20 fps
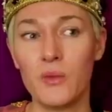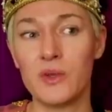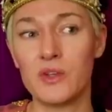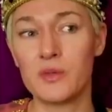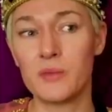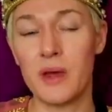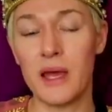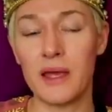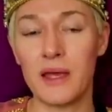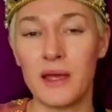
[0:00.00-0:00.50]

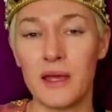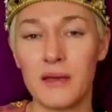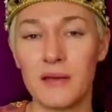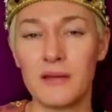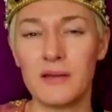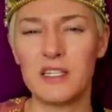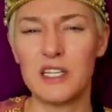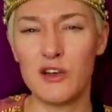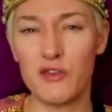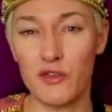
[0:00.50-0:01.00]
which make
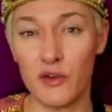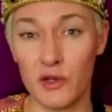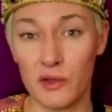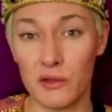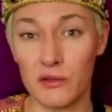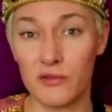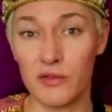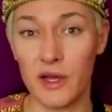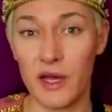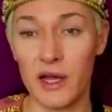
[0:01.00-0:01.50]
it
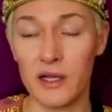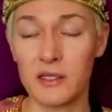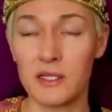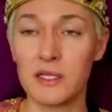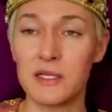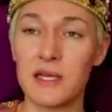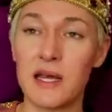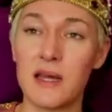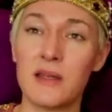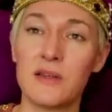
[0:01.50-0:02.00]
difficult for her
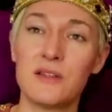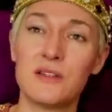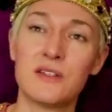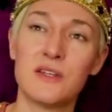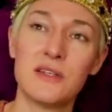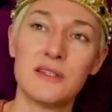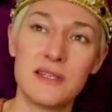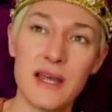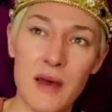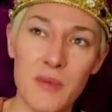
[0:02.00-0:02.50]
to, de
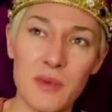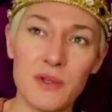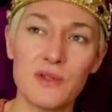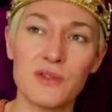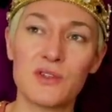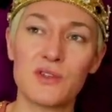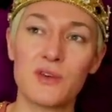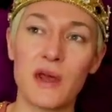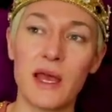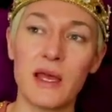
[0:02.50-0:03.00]
to
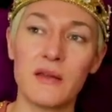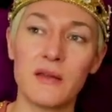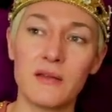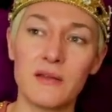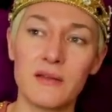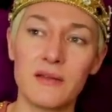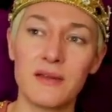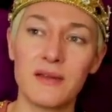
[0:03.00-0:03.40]
demonstrate